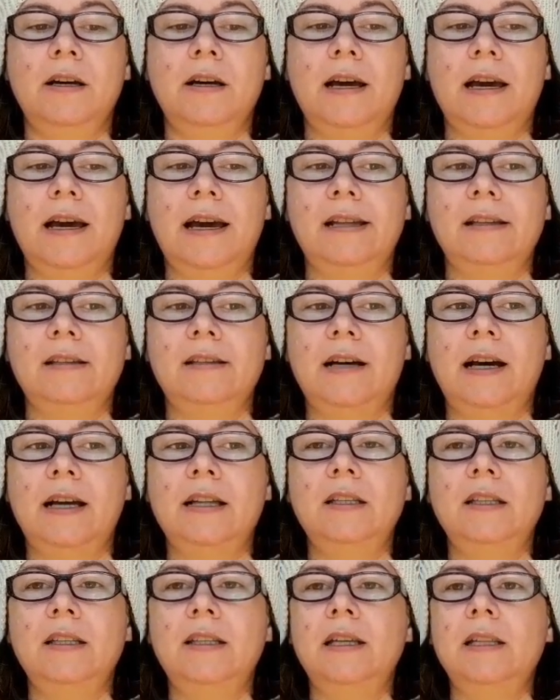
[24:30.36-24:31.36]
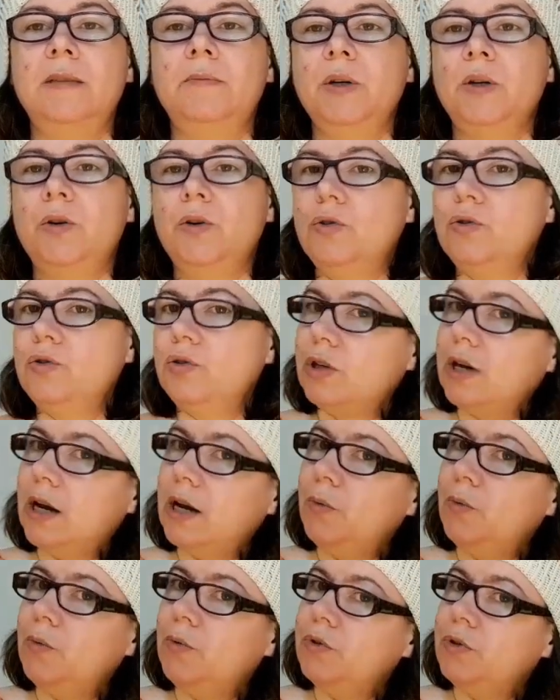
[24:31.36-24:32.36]
and I did that because
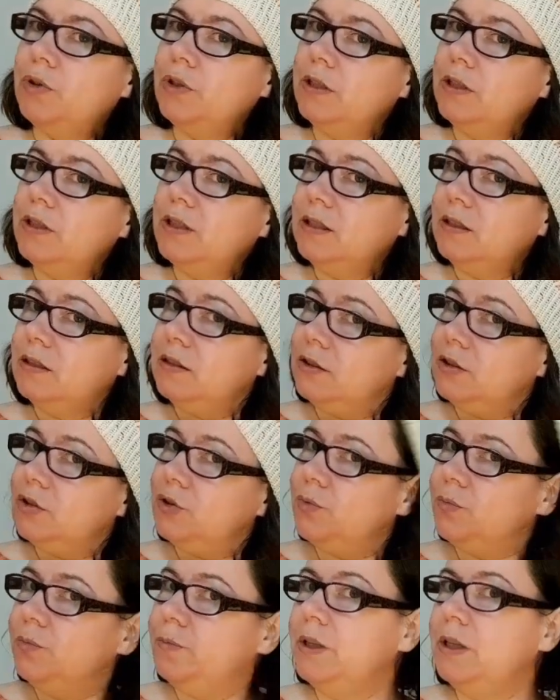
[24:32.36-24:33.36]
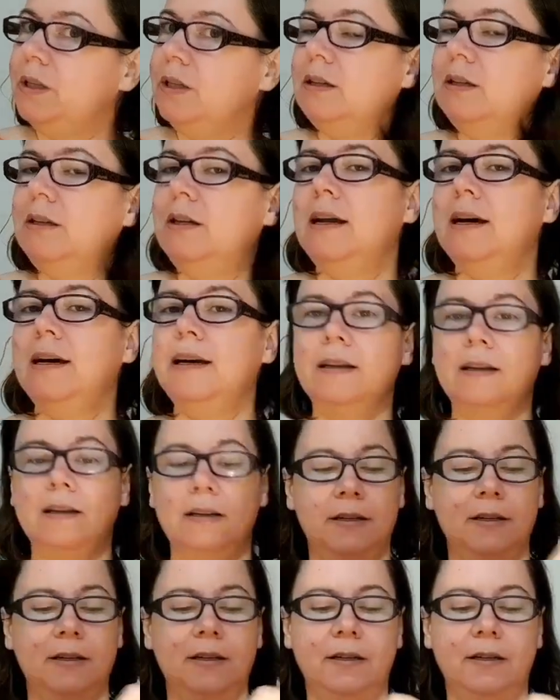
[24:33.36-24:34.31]
I wanted it to be like